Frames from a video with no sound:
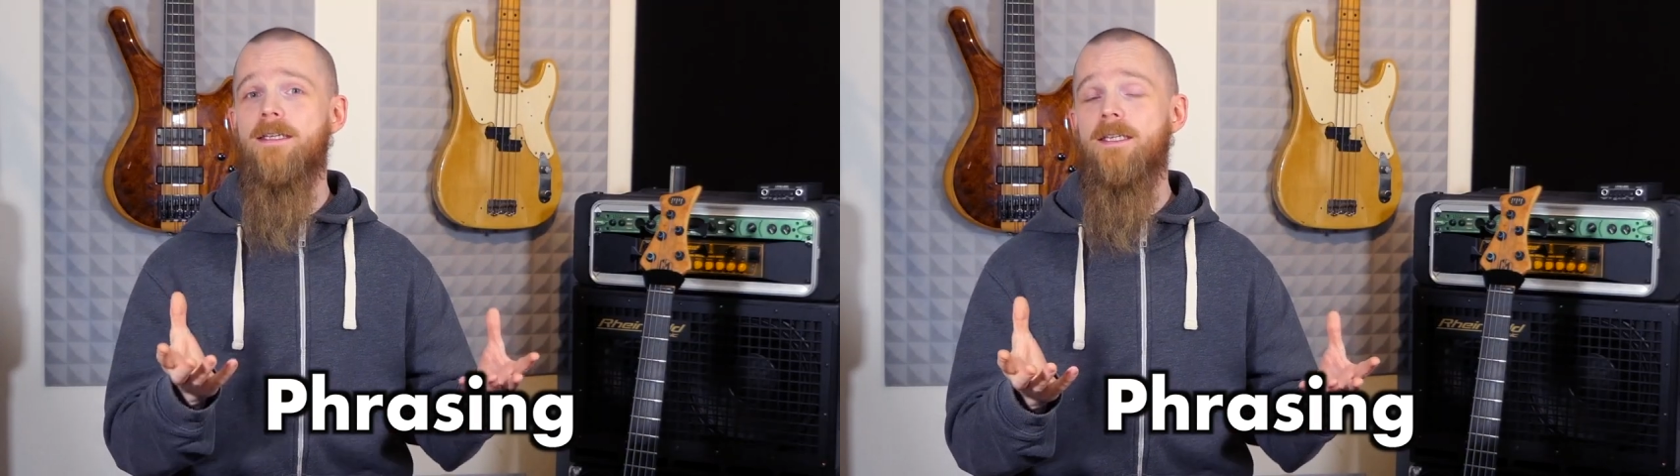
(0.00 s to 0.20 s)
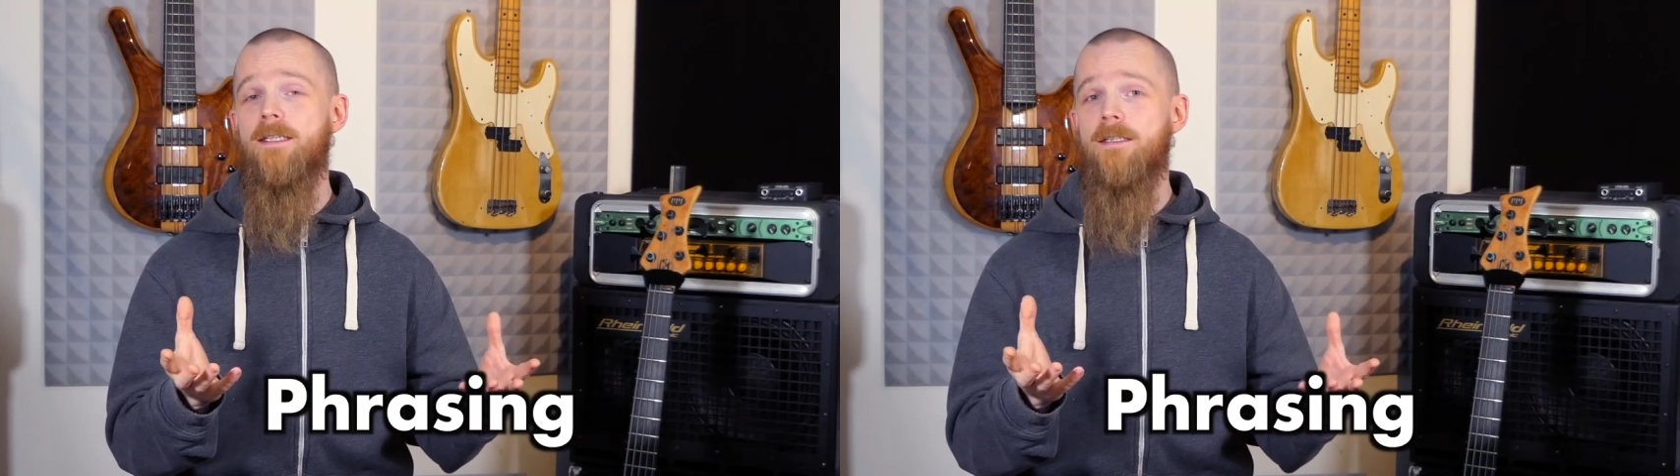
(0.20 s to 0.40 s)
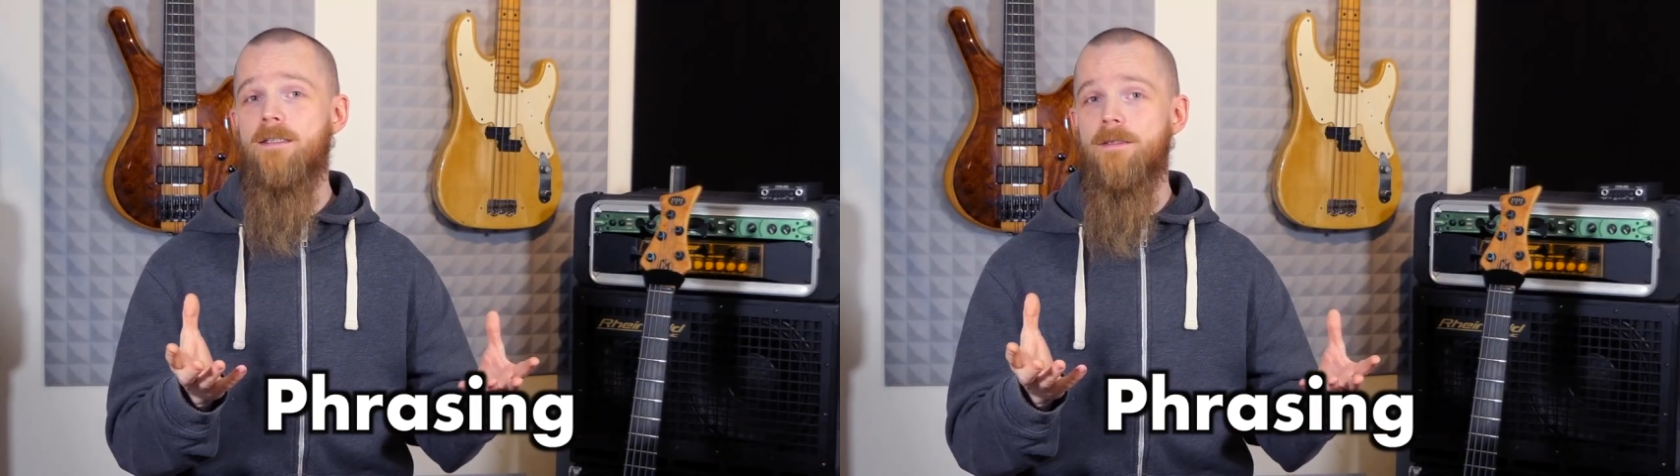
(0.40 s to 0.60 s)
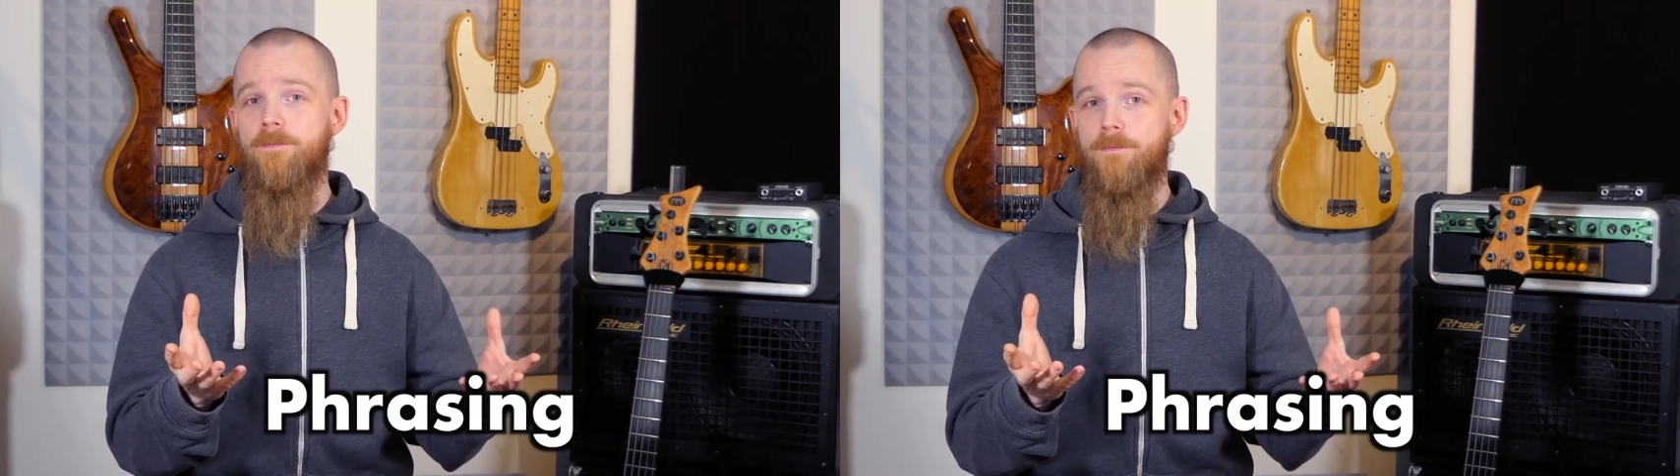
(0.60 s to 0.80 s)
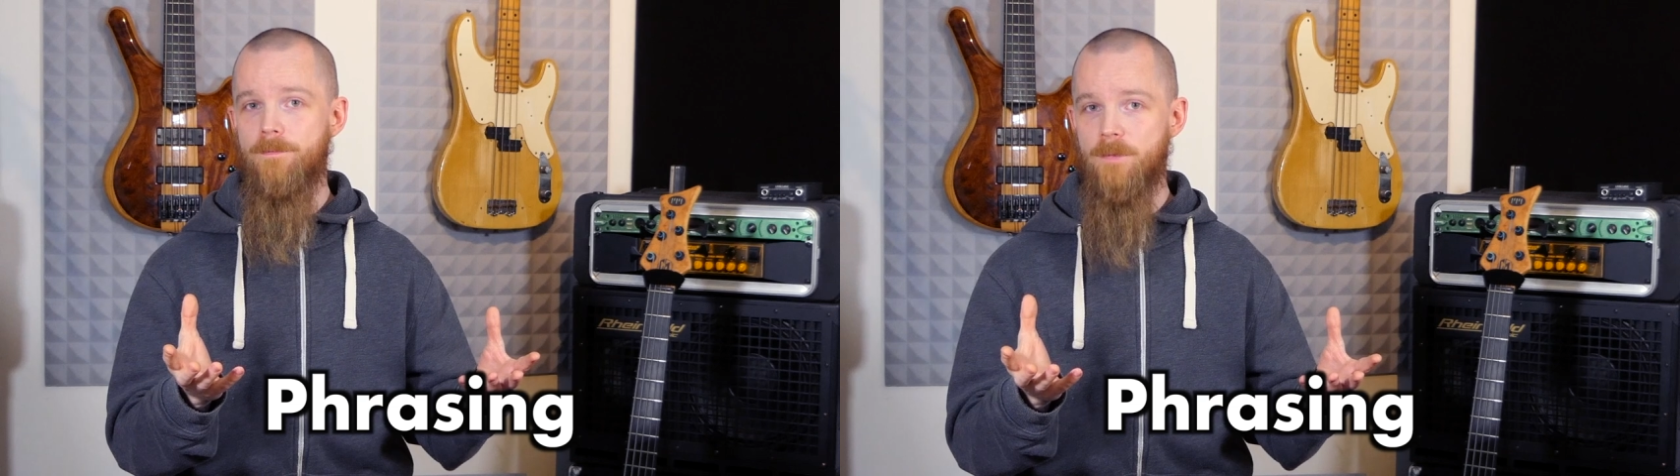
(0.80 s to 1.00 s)

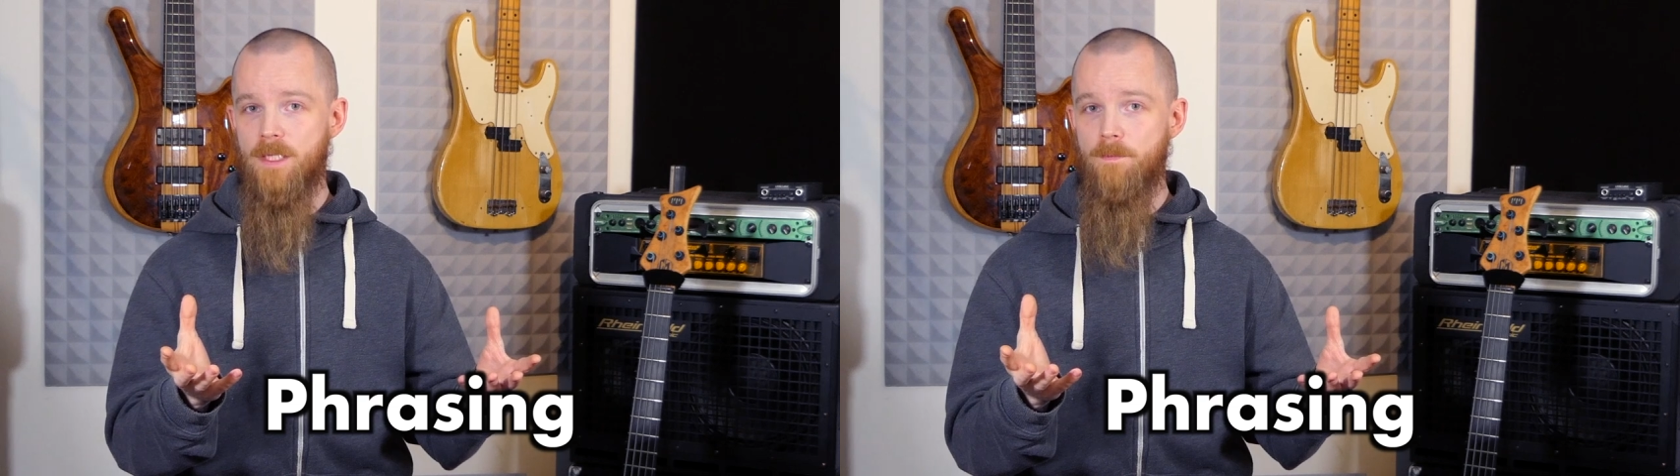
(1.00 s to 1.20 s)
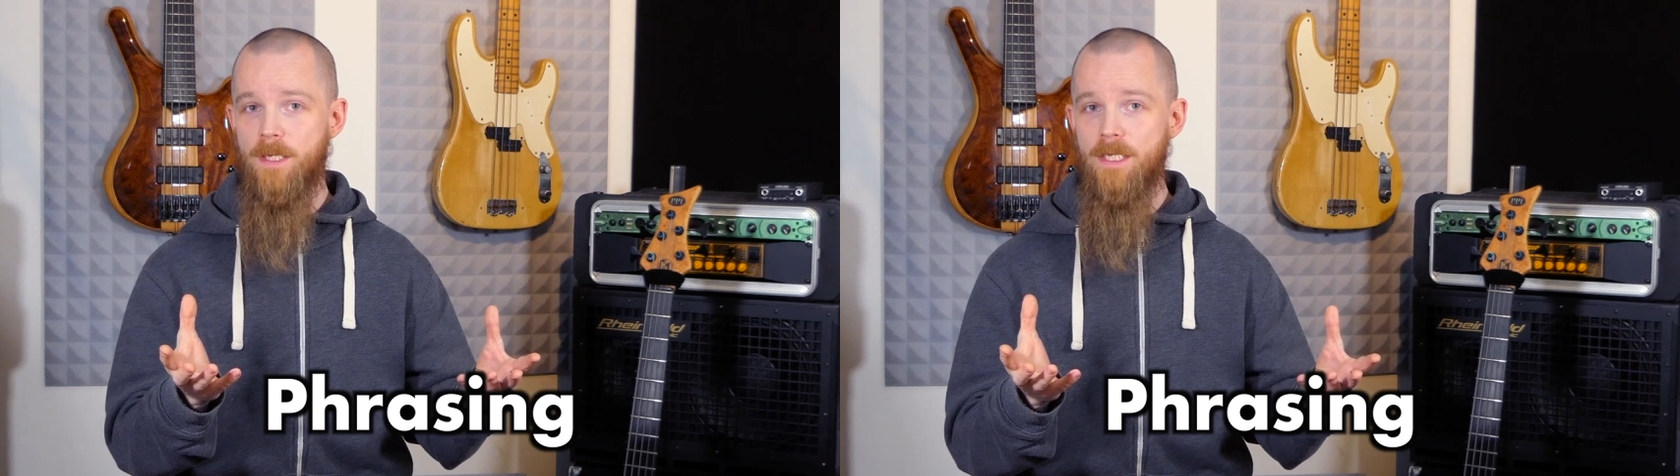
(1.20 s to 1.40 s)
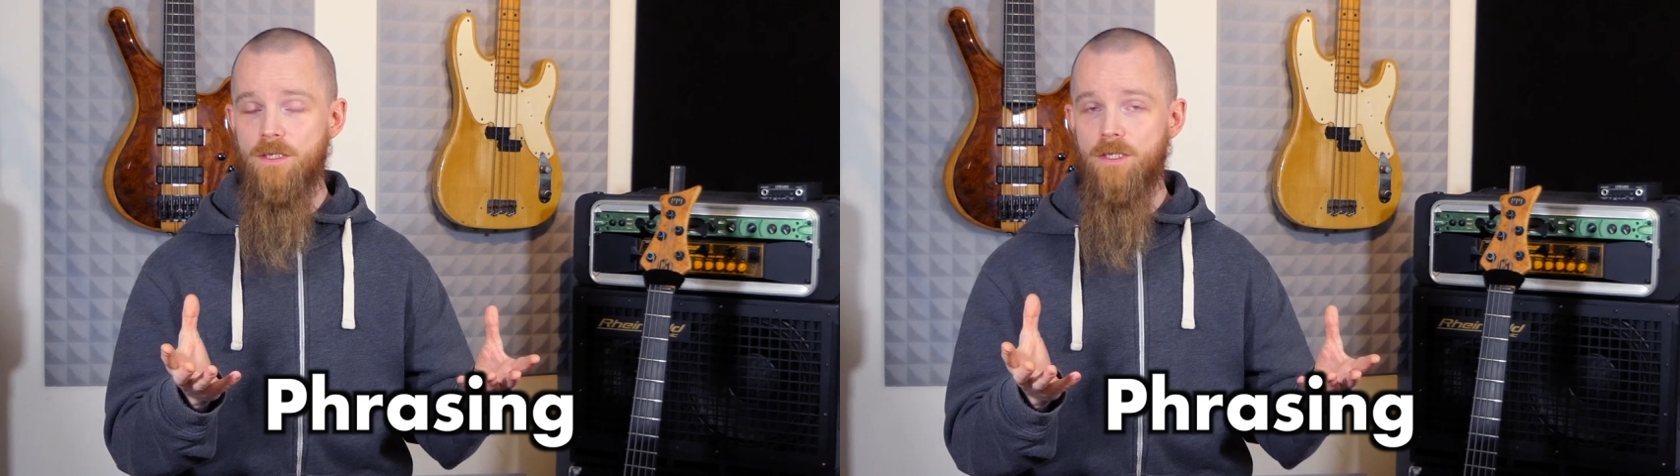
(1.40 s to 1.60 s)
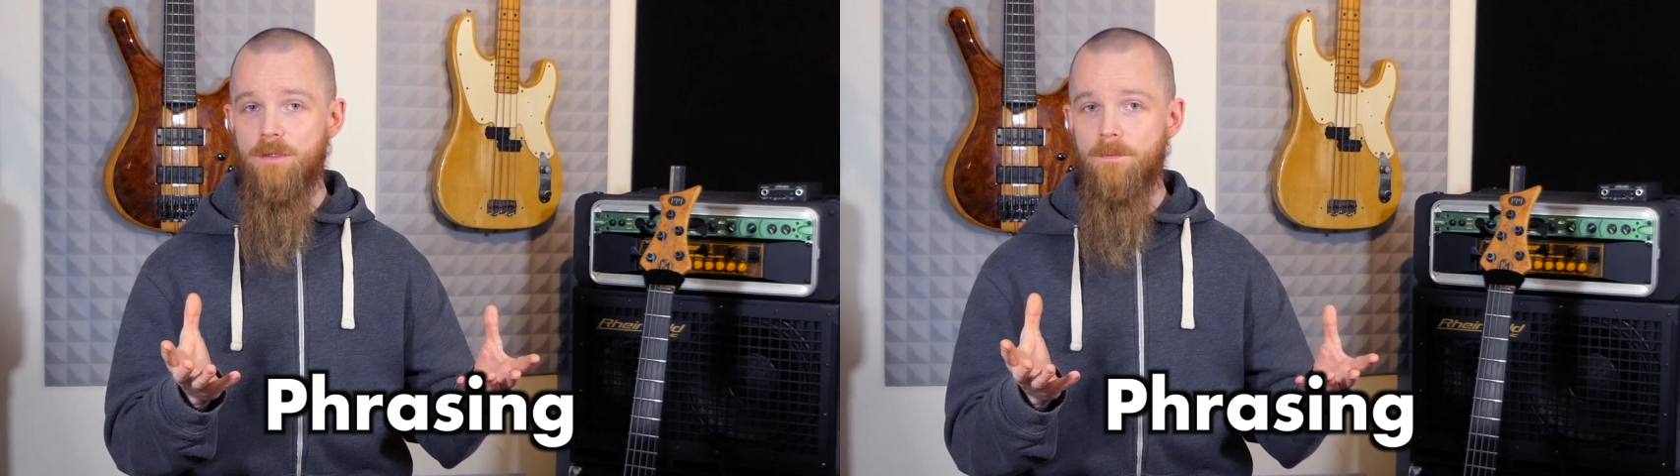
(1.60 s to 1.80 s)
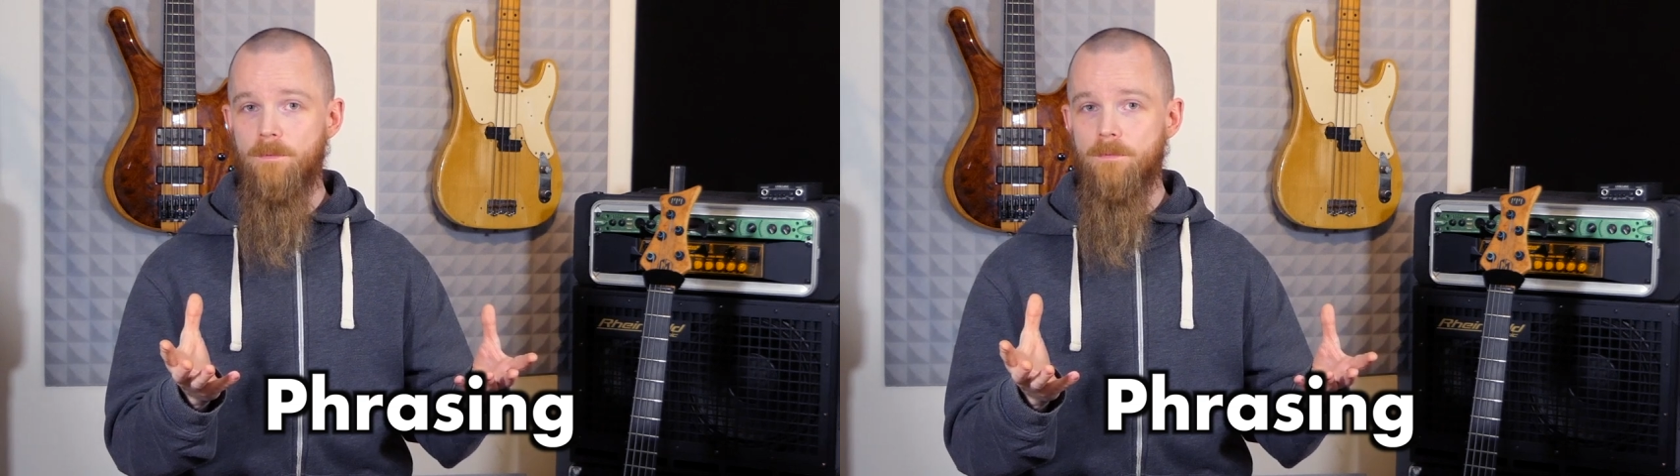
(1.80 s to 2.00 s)
in
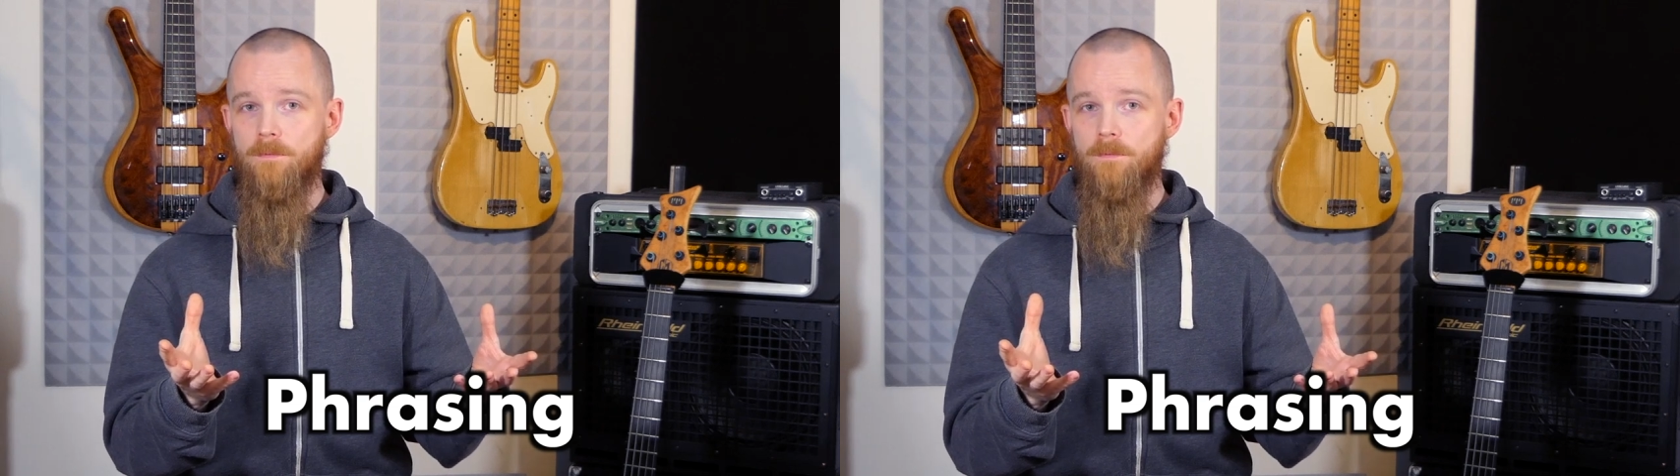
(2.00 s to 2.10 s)
speech,